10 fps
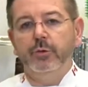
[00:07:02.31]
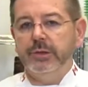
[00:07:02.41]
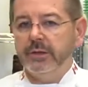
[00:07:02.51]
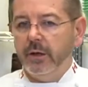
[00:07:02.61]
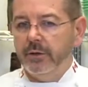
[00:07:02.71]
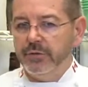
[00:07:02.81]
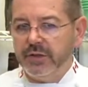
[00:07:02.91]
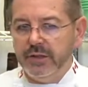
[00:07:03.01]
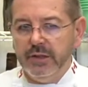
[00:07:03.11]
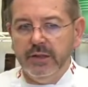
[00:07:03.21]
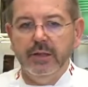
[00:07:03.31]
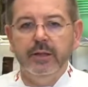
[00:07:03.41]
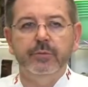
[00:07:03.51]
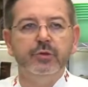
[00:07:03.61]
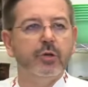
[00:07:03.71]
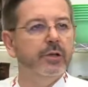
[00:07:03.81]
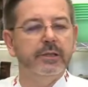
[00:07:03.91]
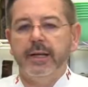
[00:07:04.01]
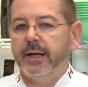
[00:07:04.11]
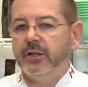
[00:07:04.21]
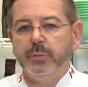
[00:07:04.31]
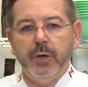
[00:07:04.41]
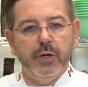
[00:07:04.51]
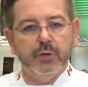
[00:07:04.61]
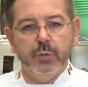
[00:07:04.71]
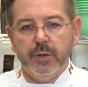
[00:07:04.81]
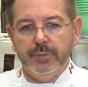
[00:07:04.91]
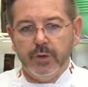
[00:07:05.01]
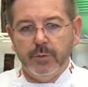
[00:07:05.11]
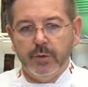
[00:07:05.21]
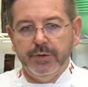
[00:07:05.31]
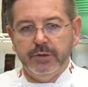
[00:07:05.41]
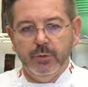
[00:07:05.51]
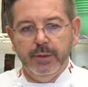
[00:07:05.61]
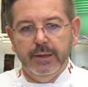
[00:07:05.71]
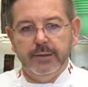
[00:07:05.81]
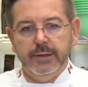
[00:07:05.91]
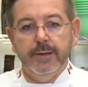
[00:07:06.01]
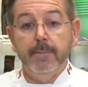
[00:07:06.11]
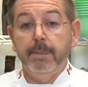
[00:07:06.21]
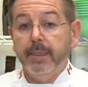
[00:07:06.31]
There is a lot of steam. Chocolate is like a sponge, will absorb all this humidity.